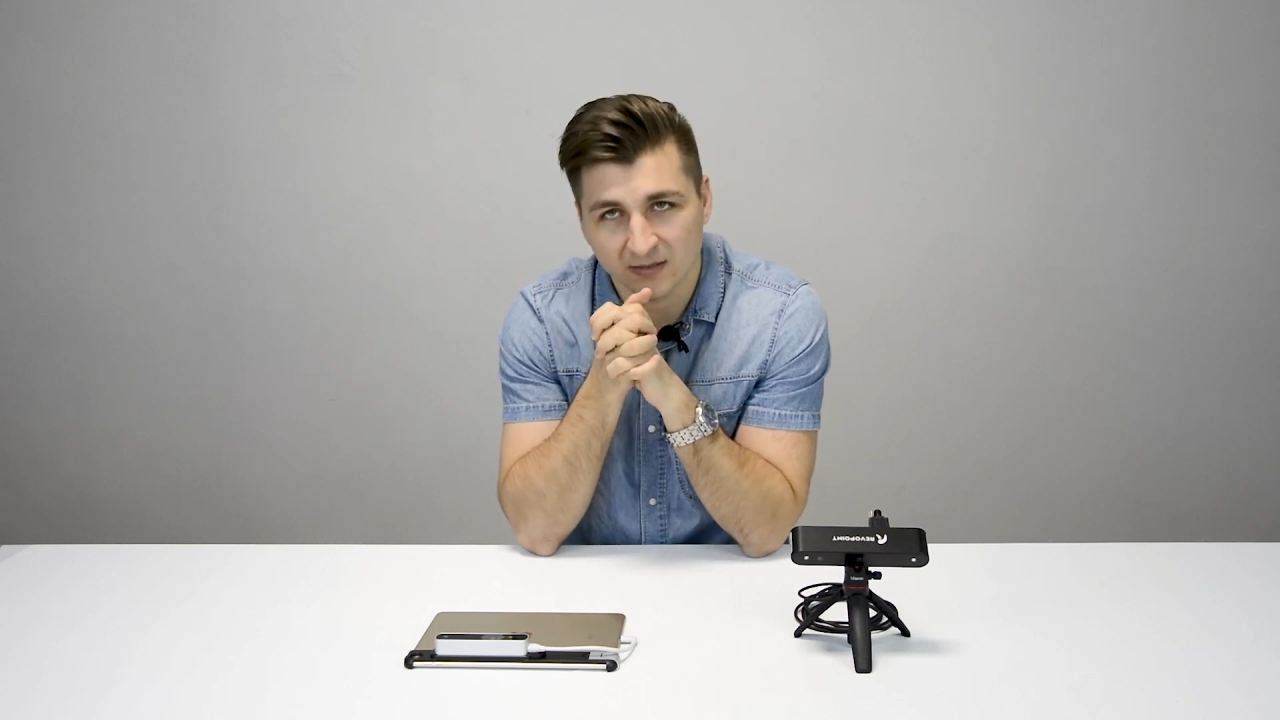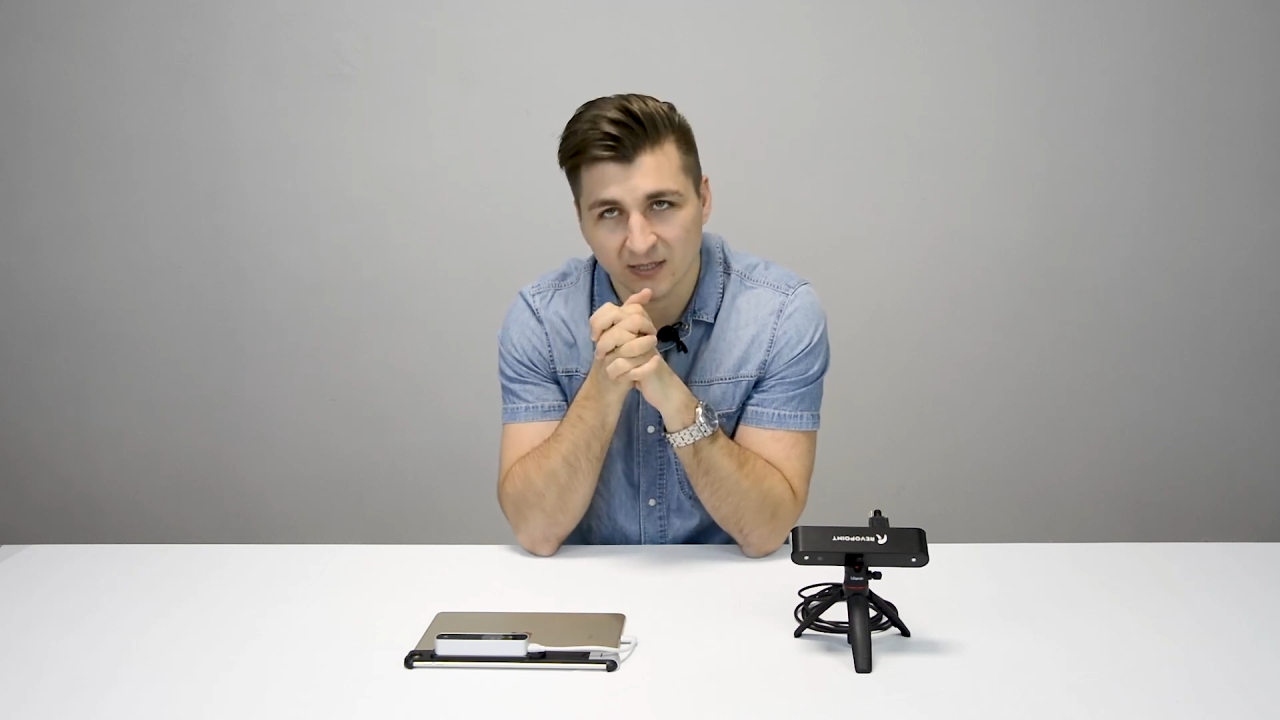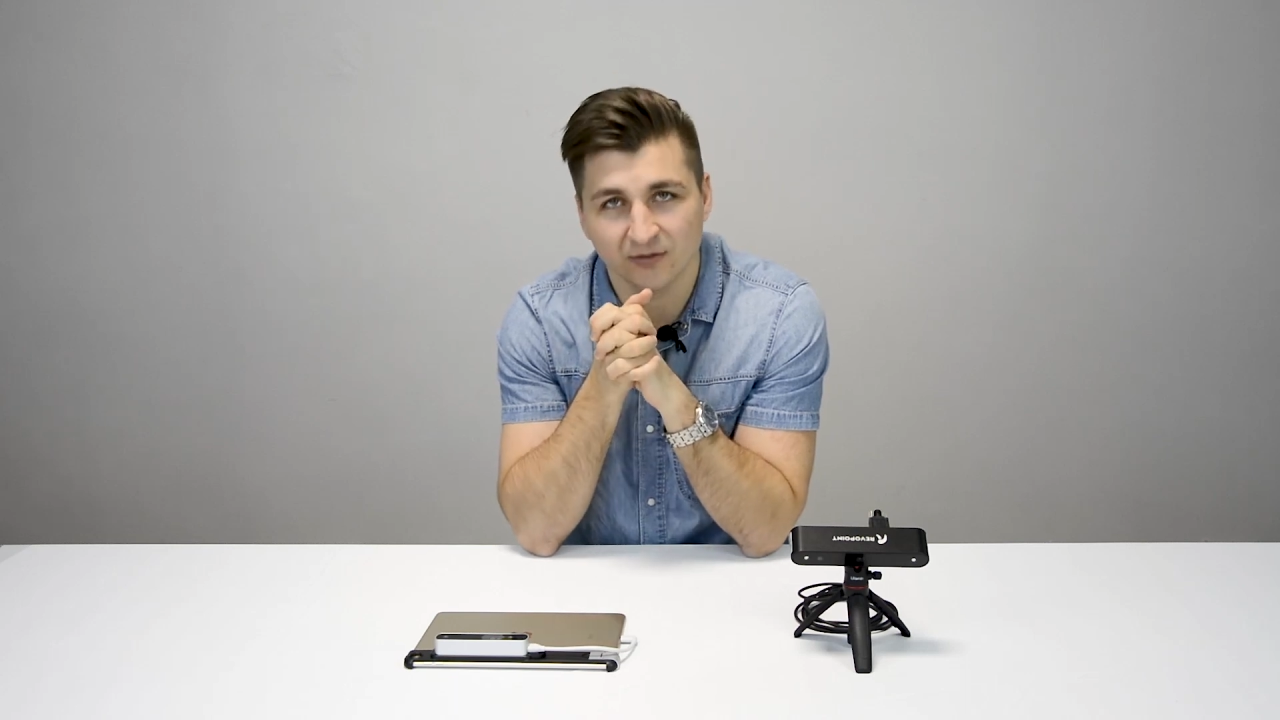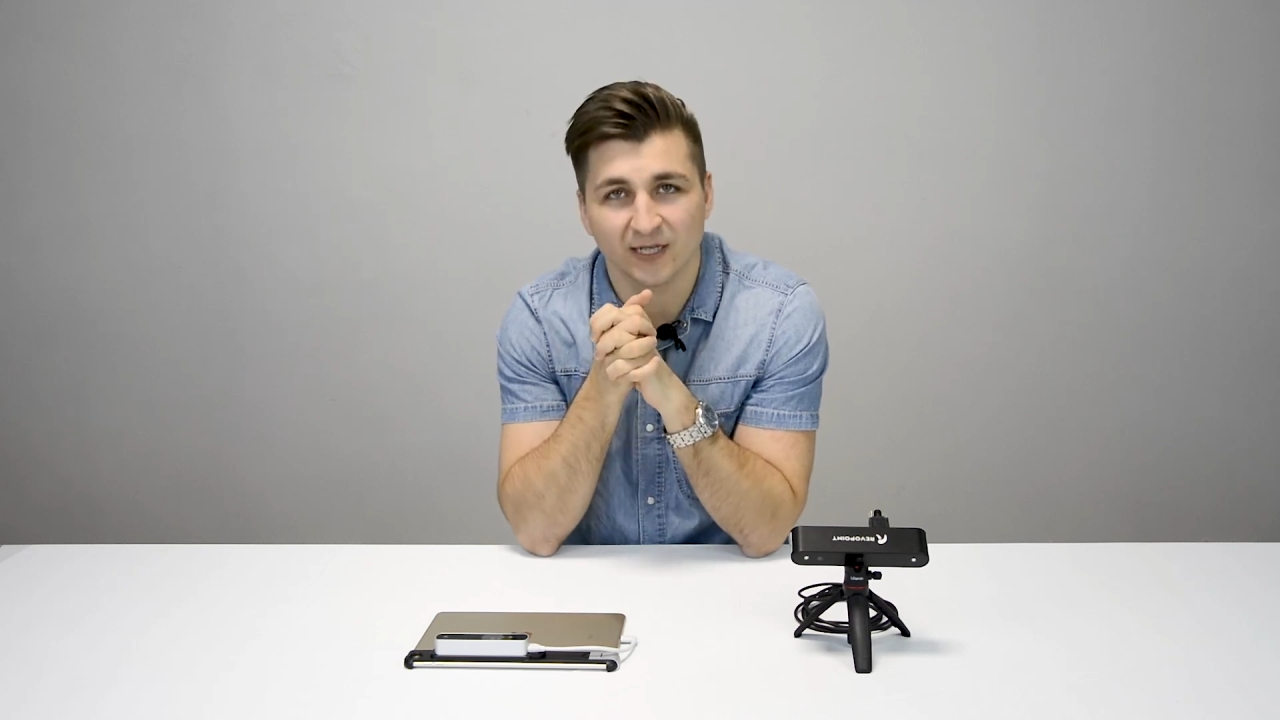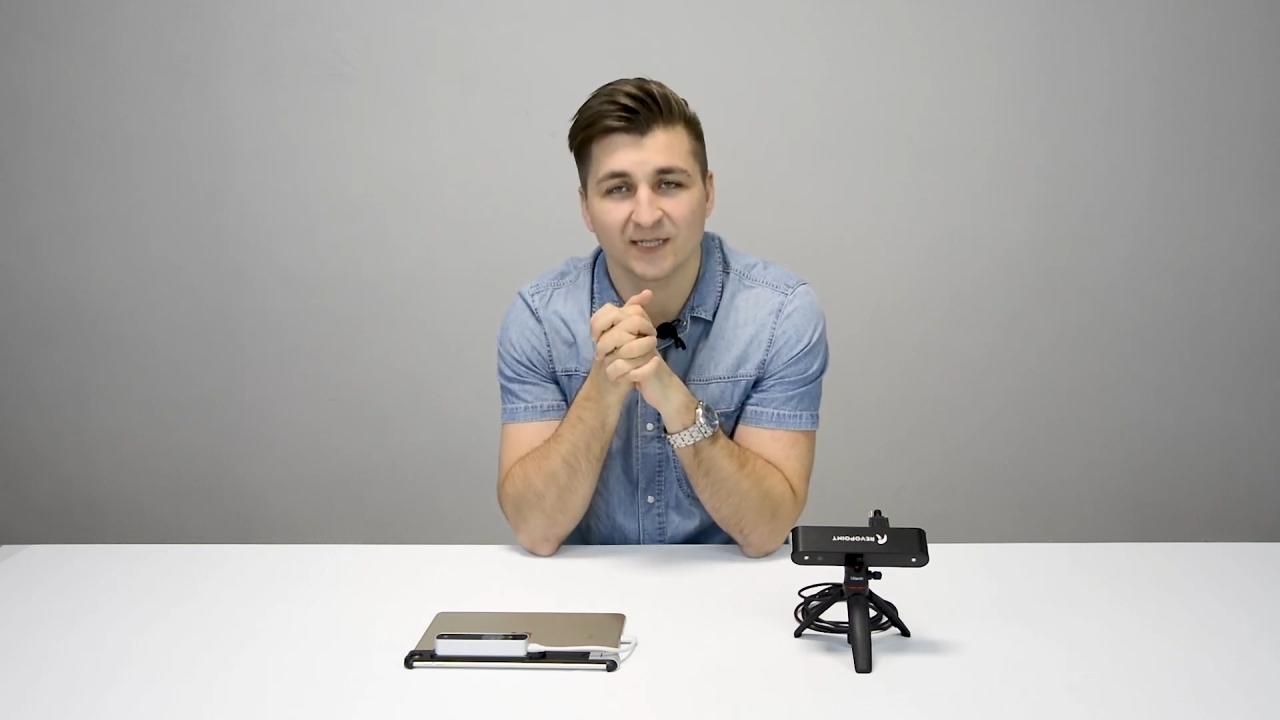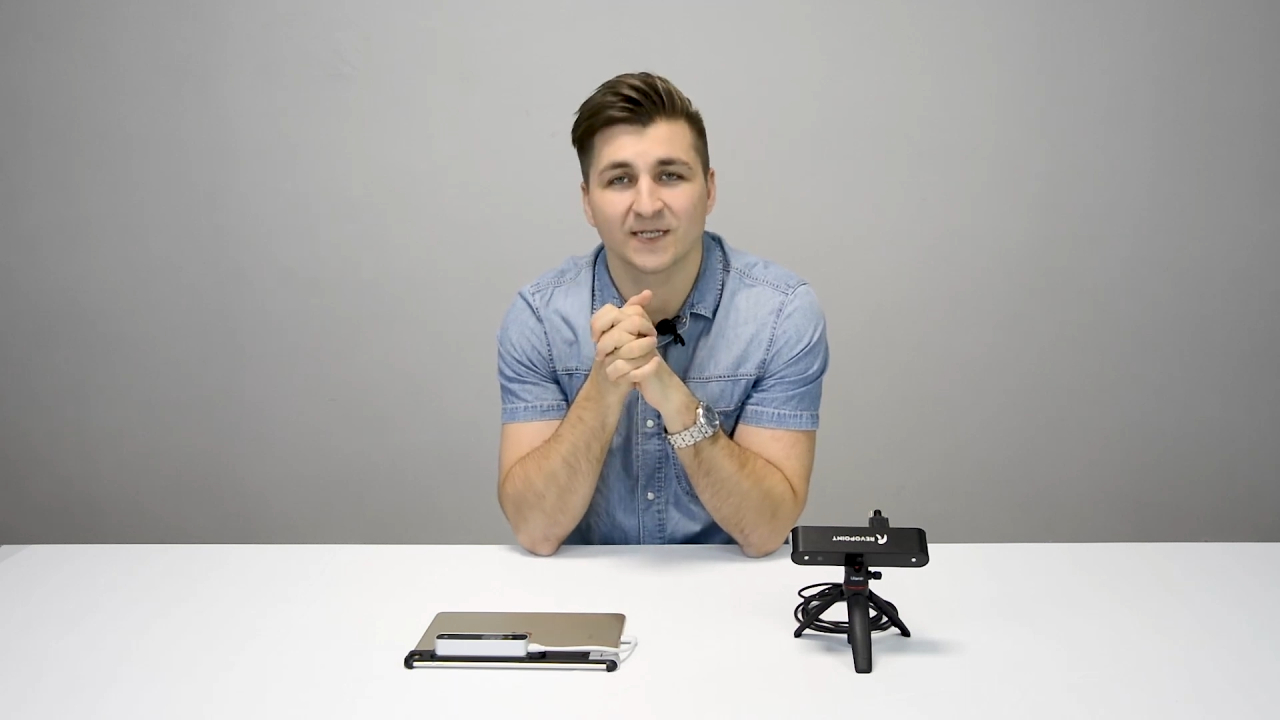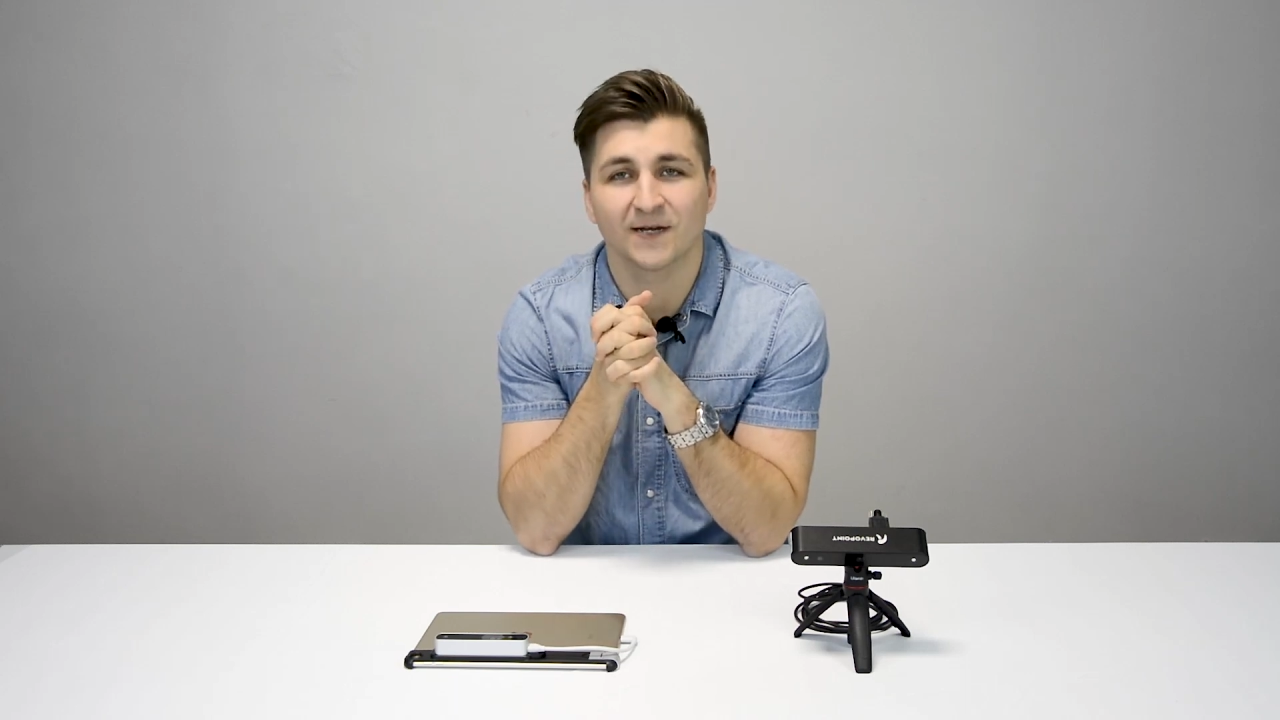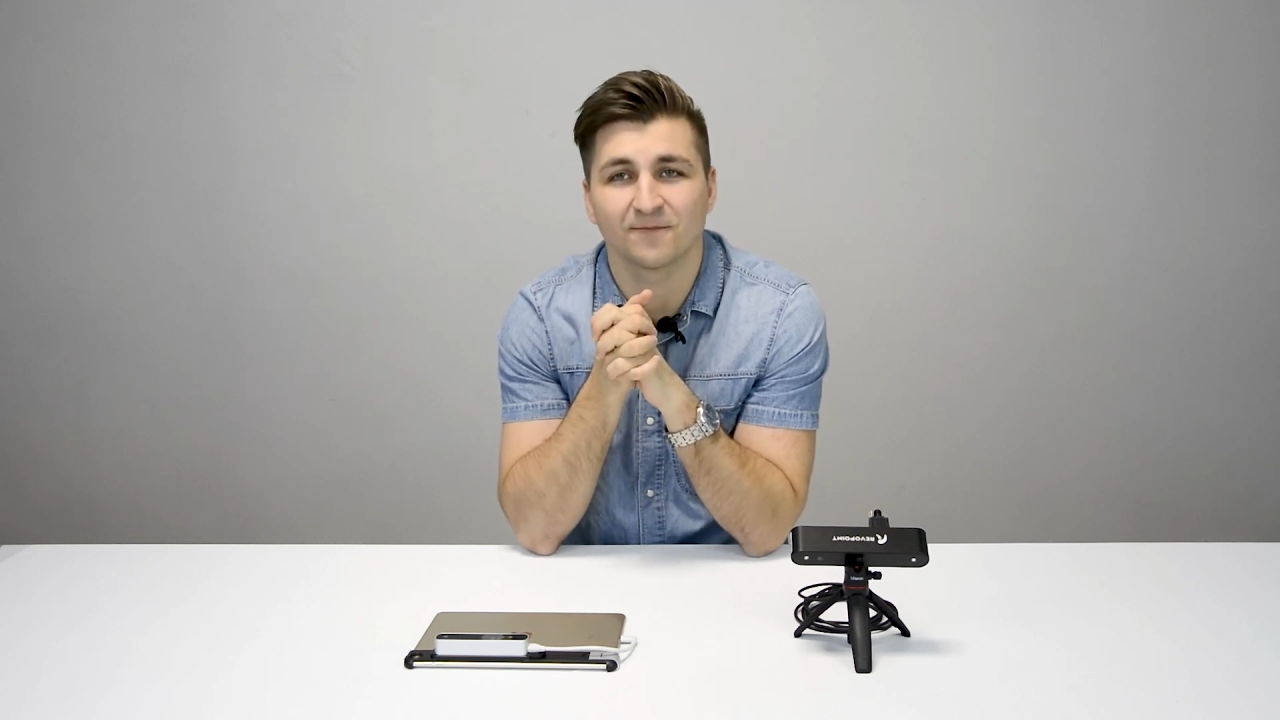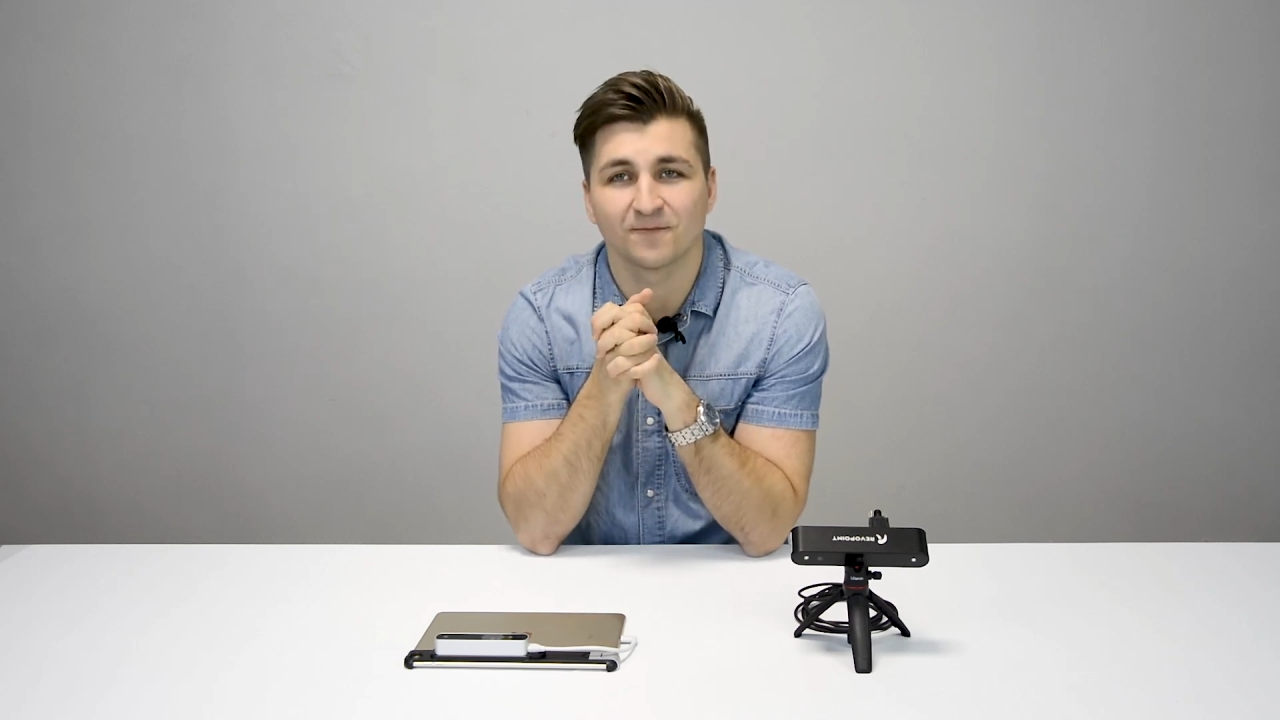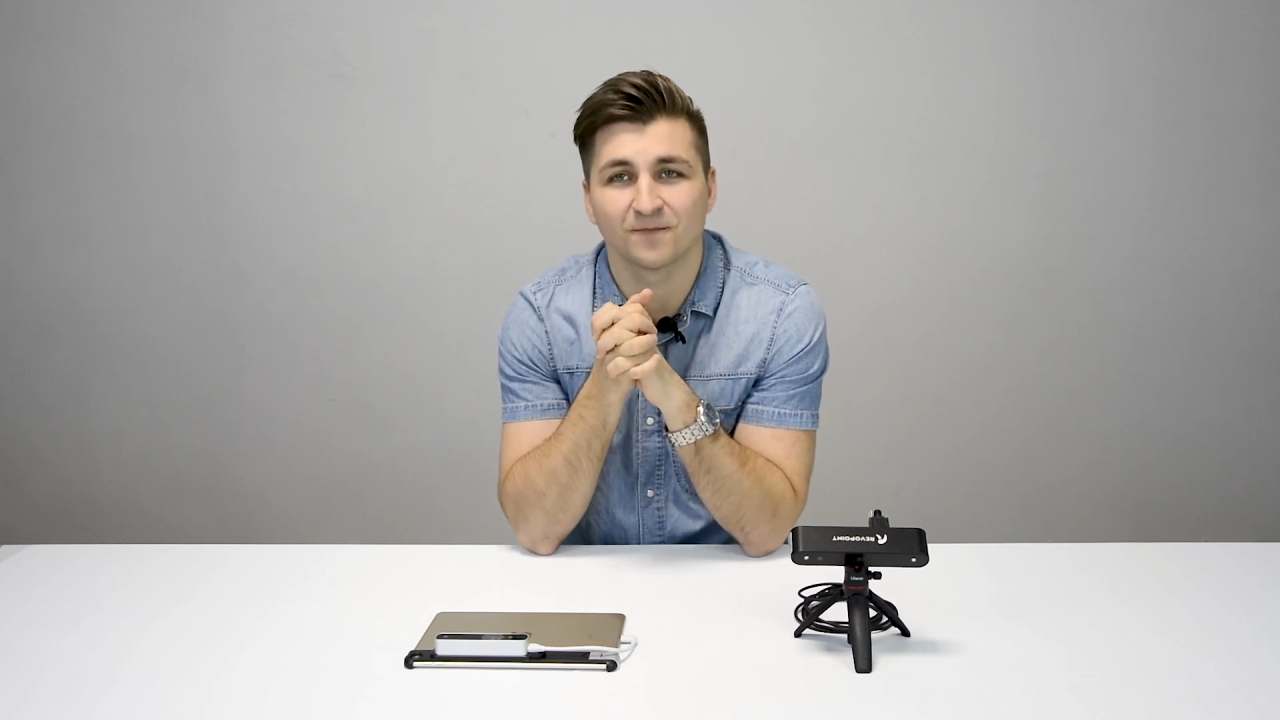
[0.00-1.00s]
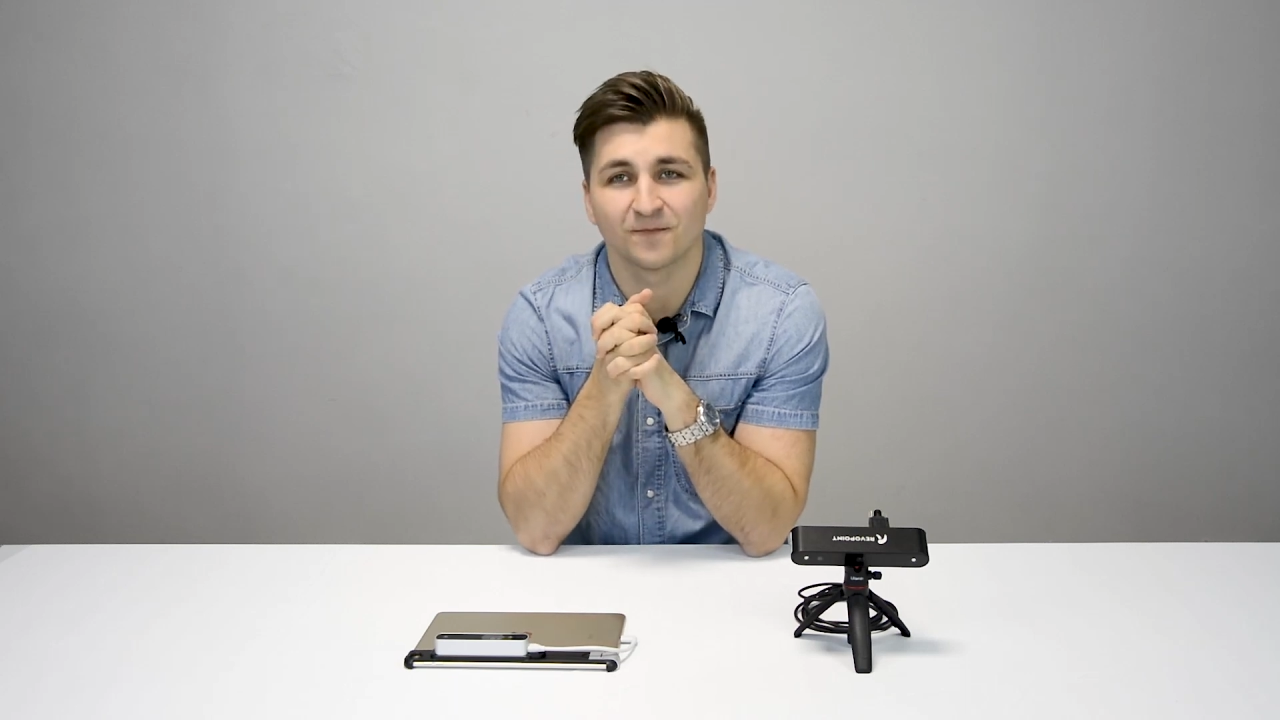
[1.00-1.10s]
See you next time.